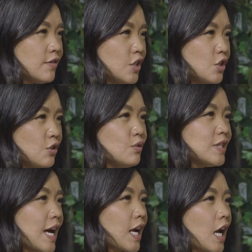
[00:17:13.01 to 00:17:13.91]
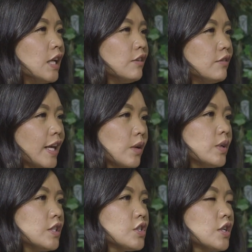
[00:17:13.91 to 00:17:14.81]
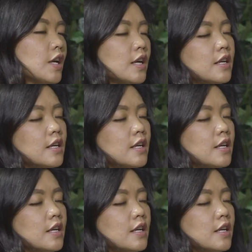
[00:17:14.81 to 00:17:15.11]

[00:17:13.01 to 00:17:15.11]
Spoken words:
even use that kind of language.